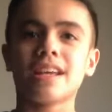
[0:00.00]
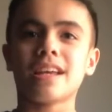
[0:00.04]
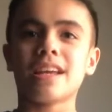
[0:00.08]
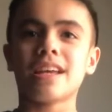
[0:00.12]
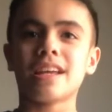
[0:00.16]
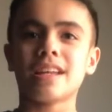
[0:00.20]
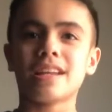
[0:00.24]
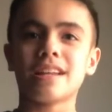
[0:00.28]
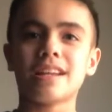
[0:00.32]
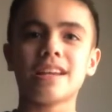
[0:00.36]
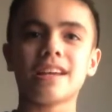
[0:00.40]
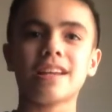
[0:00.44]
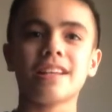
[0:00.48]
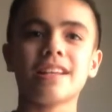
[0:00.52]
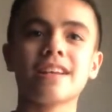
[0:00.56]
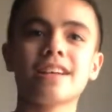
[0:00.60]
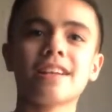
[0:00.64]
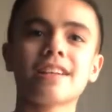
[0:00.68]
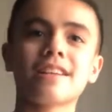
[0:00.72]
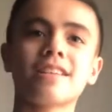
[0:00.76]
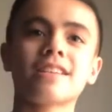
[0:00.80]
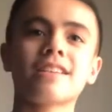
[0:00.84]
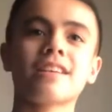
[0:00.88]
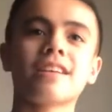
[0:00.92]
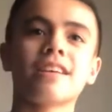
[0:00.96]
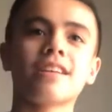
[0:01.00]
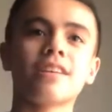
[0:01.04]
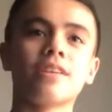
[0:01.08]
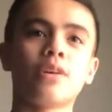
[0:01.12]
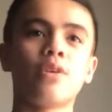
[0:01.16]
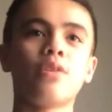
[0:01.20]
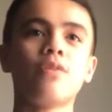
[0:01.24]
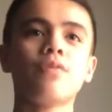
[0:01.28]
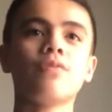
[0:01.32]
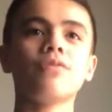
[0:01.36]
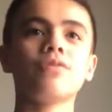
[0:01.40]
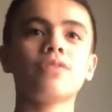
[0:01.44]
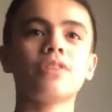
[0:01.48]
And yeah, like I said,
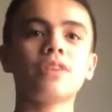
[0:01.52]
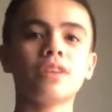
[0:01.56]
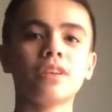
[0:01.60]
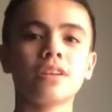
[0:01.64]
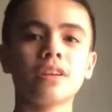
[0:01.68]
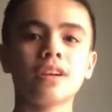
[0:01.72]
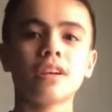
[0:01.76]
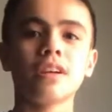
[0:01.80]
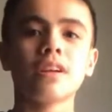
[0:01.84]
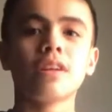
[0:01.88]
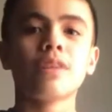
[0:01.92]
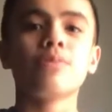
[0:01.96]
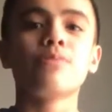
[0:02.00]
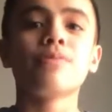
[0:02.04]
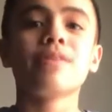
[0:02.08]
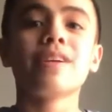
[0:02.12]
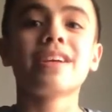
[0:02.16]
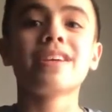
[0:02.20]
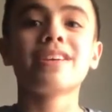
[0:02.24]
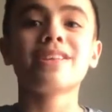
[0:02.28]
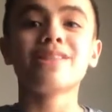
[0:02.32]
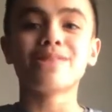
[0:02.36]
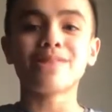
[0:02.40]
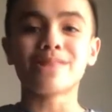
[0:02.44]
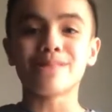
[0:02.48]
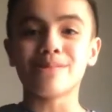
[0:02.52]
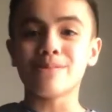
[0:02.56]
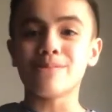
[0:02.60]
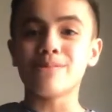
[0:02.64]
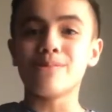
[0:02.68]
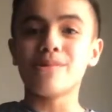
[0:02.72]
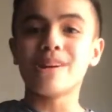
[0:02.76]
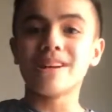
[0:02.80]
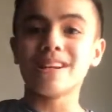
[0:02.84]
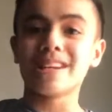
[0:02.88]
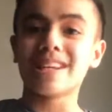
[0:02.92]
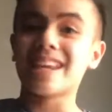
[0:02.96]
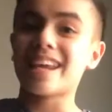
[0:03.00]
hopefully we can go to
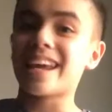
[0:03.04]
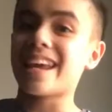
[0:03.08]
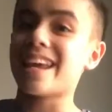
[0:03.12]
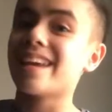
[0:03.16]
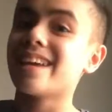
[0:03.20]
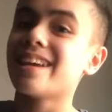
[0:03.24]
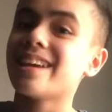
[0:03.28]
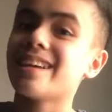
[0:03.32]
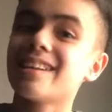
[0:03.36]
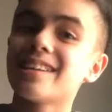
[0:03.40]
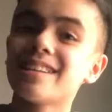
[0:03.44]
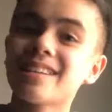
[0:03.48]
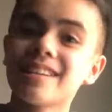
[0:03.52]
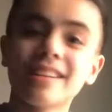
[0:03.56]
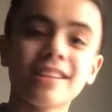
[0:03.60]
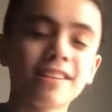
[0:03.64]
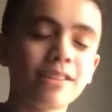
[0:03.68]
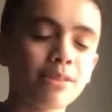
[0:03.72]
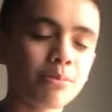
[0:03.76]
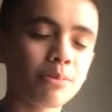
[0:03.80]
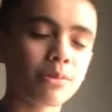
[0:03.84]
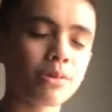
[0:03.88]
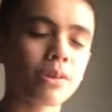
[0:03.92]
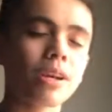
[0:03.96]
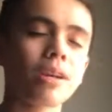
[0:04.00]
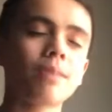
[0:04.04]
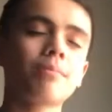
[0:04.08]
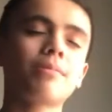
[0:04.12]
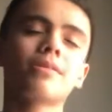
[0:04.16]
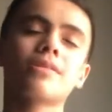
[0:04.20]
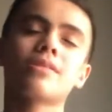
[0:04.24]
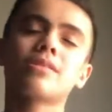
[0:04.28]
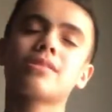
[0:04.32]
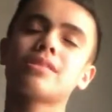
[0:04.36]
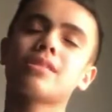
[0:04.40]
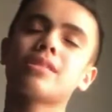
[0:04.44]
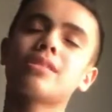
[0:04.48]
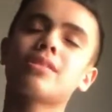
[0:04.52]
1K
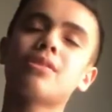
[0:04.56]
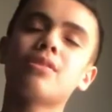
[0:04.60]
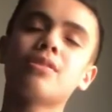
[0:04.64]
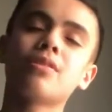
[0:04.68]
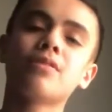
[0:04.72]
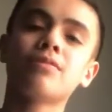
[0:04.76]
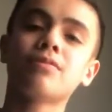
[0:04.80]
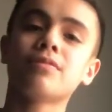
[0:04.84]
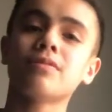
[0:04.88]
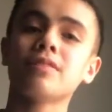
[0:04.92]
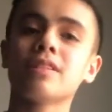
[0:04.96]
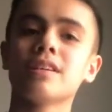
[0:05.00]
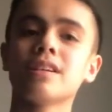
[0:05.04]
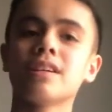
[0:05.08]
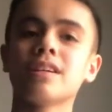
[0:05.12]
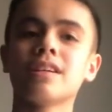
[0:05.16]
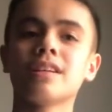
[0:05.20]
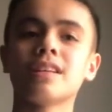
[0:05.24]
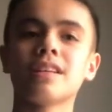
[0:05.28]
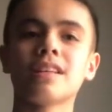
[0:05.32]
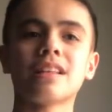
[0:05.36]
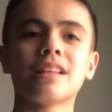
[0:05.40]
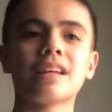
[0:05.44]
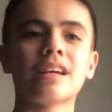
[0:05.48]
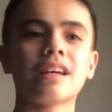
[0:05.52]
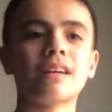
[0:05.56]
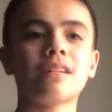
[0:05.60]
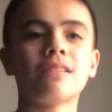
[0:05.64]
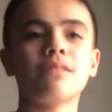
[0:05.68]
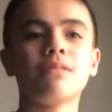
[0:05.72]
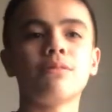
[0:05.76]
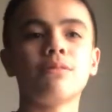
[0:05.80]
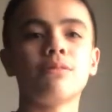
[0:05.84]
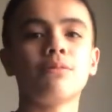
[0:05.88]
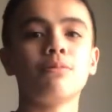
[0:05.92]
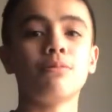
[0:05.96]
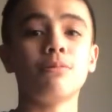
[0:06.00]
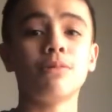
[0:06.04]
subscribers. Hopefully that
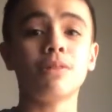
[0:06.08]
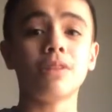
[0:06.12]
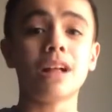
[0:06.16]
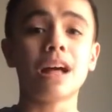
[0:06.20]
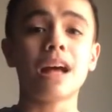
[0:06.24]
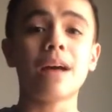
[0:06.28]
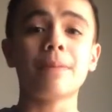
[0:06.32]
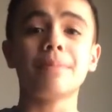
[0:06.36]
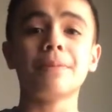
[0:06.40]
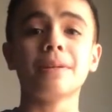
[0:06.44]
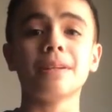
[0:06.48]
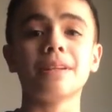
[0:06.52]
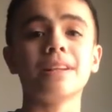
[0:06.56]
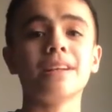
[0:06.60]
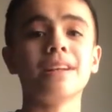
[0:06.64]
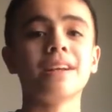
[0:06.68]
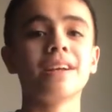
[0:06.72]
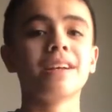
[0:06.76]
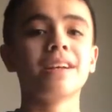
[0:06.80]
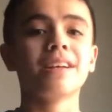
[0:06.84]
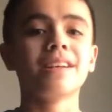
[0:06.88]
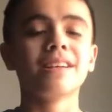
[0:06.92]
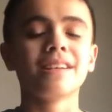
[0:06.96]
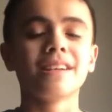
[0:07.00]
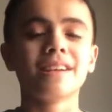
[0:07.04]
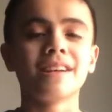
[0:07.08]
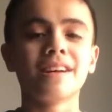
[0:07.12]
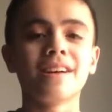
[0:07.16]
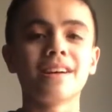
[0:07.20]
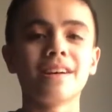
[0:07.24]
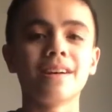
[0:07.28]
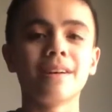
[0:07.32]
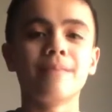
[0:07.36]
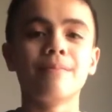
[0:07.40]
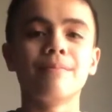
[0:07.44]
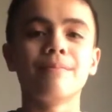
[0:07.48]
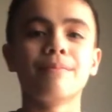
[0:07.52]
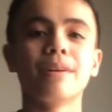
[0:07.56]
will happen.
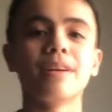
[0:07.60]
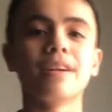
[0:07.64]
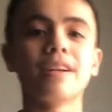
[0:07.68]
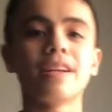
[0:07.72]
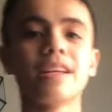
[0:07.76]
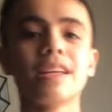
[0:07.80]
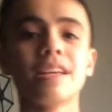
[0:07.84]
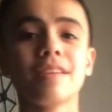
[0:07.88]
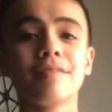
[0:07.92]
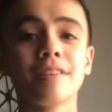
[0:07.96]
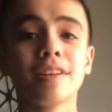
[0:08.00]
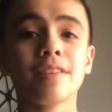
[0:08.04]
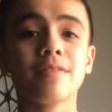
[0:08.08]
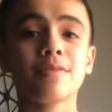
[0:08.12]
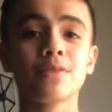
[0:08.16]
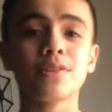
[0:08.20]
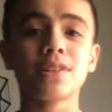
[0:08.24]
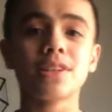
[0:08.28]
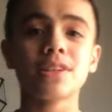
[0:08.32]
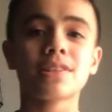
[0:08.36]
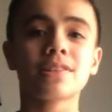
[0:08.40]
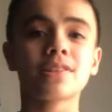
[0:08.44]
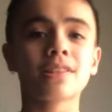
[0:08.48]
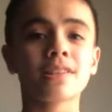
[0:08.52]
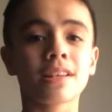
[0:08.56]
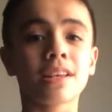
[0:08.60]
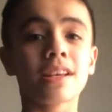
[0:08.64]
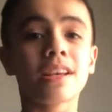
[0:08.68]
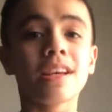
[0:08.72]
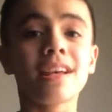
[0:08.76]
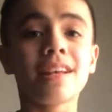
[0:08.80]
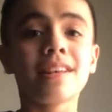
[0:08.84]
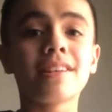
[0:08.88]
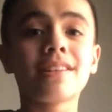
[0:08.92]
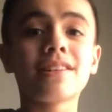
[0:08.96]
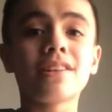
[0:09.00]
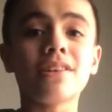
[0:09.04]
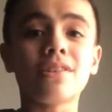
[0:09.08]
But even if it doesn't,
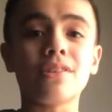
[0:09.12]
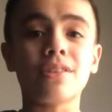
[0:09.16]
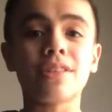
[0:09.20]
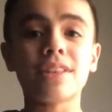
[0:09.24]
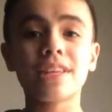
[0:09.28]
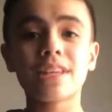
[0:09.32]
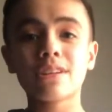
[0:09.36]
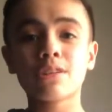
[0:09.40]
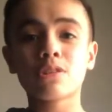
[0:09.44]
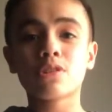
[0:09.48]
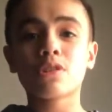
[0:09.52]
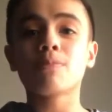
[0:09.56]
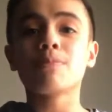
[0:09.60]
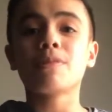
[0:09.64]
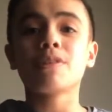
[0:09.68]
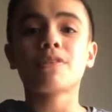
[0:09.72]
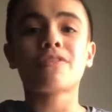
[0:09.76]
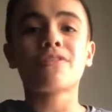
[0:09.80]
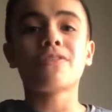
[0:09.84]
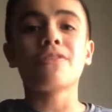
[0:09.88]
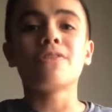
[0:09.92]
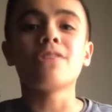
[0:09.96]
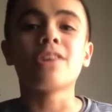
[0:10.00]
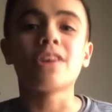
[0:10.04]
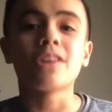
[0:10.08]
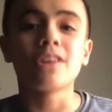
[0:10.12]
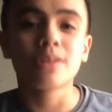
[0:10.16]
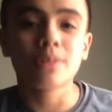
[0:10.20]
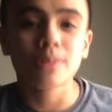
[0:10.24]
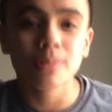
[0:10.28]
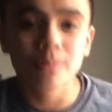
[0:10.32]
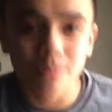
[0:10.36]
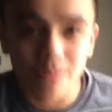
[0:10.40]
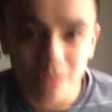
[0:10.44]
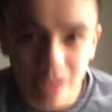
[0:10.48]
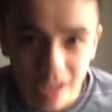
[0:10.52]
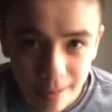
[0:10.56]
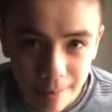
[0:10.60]
still, thank you so much for 100
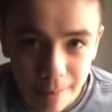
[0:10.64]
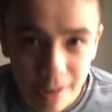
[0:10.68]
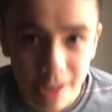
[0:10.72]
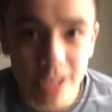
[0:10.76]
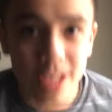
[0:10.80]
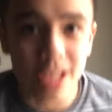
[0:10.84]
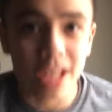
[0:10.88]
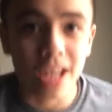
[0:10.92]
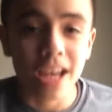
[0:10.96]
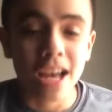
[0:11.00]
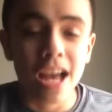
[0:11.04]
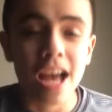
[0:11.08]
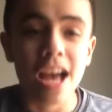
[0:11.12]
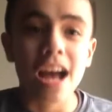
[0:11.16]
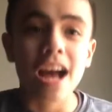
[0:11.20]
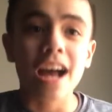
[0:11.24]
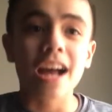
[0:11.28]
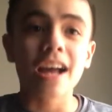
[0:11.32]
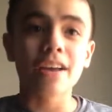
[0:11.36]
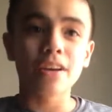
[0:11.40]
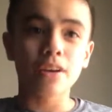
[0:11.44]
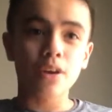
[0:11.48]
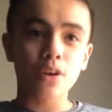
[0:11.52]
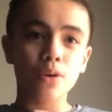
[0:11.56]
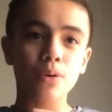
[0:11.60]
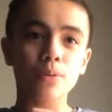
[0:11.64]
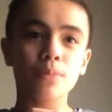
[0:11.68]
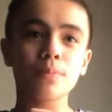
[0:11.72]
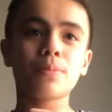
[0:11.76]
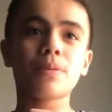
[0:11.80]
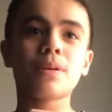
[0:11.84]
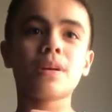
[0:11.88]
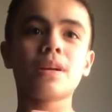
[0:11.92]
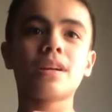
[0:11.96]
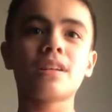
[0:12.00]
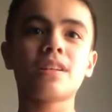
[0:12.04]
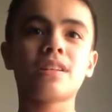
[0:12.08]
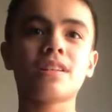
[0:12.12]
subscribers. I hope
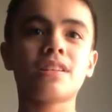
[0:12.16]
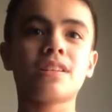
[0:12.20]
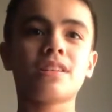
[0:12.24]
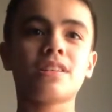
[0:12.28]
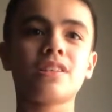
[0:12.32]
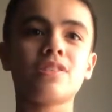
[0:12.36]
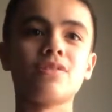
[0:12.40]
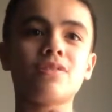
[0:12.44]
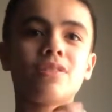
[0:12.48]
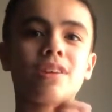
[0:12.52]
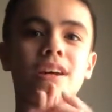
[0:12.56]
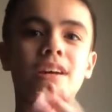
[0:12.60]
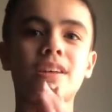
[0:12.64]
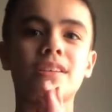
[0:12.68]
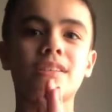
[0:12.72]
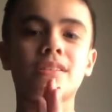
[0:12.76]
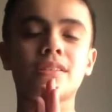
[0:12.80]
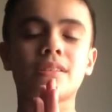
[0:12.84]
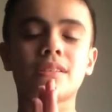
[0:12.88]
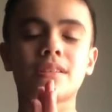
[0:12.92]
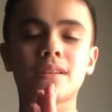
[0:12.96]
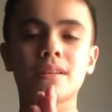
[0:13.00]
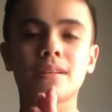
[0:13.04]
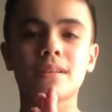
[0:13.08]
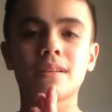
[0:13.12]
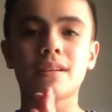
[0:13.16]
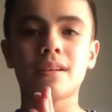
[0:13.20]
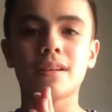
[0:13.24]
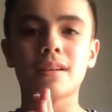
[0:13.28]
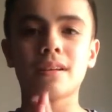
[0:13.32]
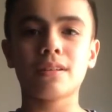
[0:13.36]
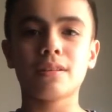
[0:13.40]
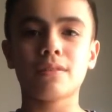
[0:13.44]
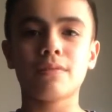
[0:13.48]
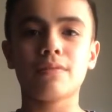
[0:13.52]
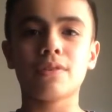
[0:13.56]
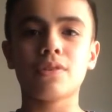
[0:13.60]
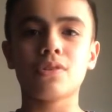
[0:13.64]
to see you guys
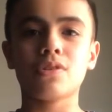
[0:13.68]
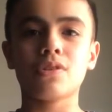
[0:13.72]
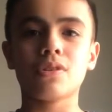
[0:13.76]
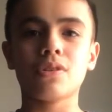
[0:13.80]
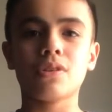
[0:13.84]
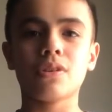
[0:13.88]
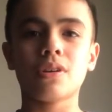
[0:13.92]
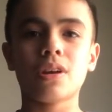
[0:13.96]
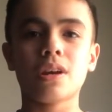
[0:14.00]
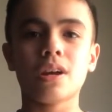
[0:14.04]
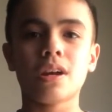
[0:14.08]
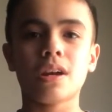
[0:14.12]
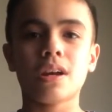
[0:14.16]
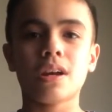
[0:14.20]
in the future.